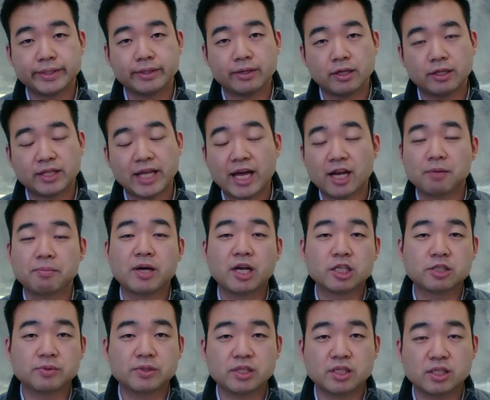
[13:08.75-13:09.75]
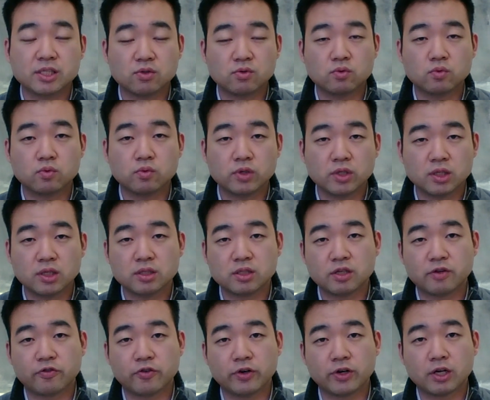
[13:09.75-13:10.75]
Data management is really
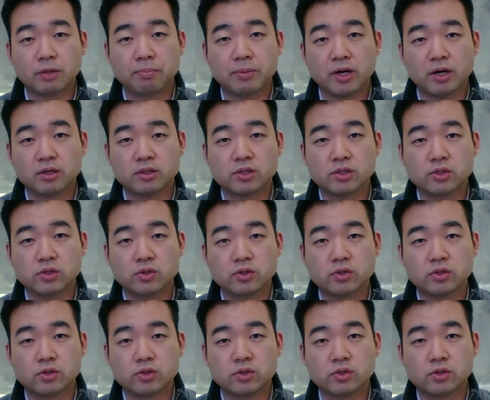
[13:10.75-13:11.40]
different compared to